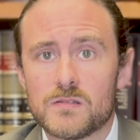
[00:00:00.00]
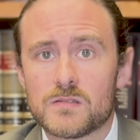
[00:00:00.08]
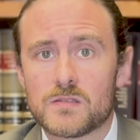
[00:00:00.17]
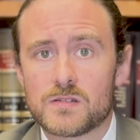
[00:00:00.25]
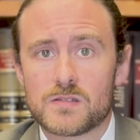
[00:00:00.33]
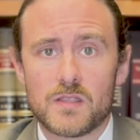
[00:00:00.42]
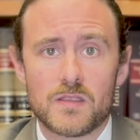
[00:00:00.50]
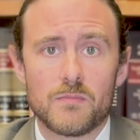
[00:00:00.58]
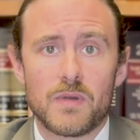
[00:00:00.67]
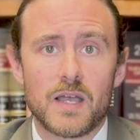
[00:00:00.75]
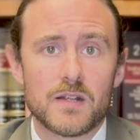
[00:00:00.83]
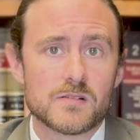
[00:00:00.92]
such that the
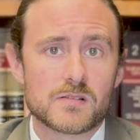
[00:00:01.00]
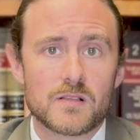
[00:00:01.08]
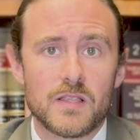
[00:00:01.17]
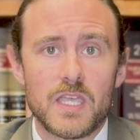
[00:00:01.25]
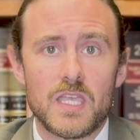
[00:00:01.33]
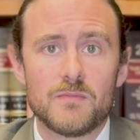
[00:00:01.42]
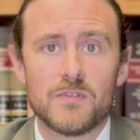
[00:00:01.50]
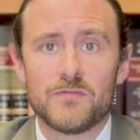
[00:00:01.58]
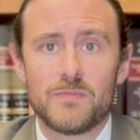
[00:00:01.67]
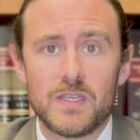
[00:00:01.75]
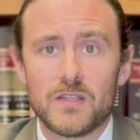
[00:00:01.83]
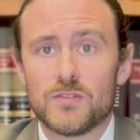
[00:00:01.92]
buyer's claim
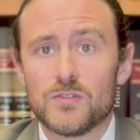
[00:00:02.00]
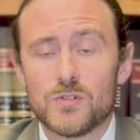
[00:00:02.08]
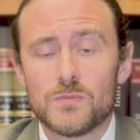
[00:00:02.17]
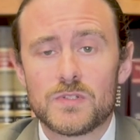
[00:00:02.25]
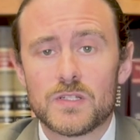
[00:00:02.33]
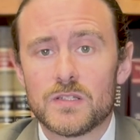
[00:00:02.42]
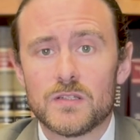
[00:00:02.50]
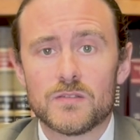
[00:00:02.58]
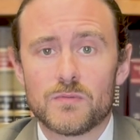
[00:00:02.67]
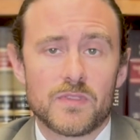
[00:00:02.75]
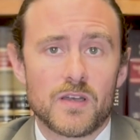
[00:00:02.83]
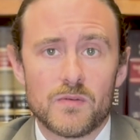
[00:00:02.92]
of being duped is
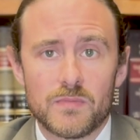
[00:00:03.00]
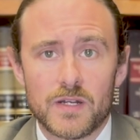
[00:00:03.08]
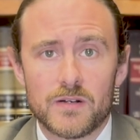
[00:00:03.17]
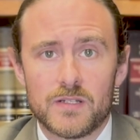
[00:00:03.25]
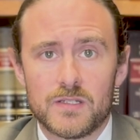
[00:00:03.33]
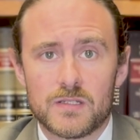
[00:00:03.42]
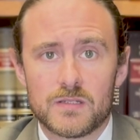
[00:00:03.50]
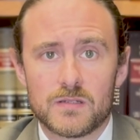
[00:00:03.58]
without merit?